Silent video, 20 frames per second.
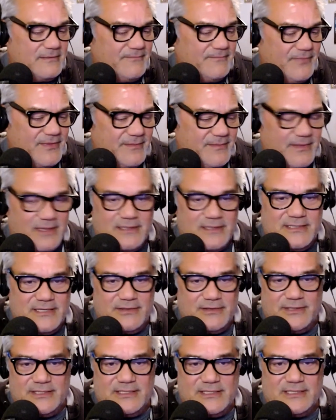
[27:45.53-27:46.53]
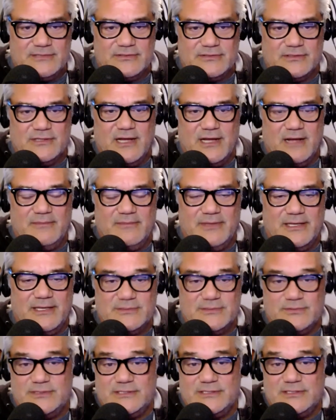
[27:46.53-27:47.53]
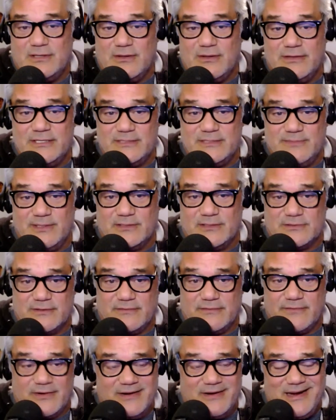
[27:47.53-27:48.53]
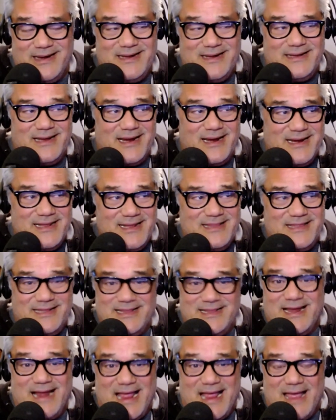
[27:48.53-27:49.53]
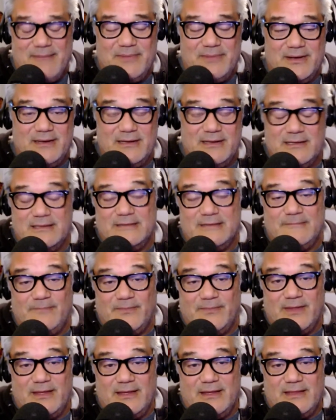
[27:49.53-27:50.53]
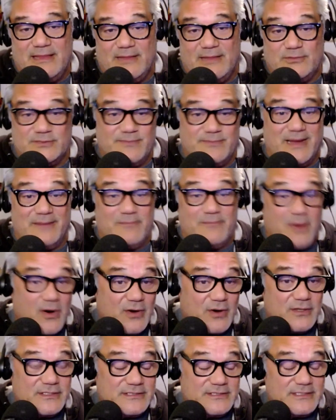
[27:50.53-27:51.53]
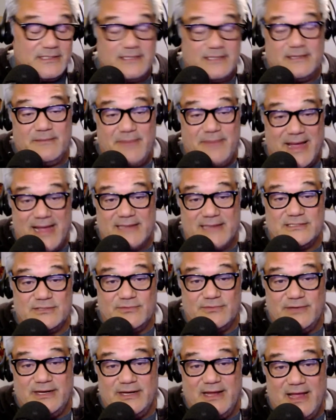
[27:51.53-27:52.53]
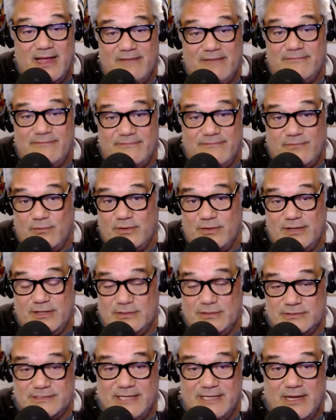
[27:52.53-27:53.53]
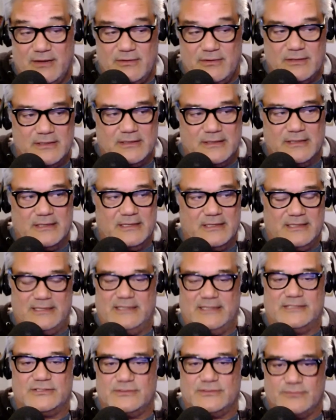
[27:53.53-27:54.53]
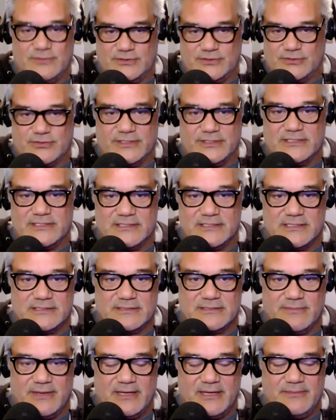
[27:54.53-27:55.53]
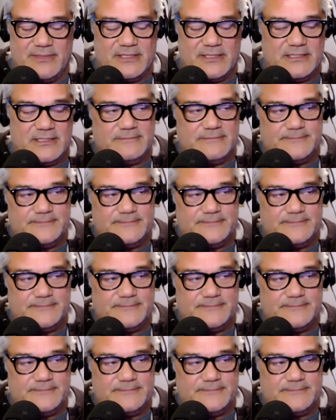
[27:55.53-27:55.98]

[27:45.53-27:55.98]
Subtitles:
the military-industrial complex, which is all these bills are for. Anything that happened that was bipartisan in the past 3.5, 4 years now was treasonous, in my opinion.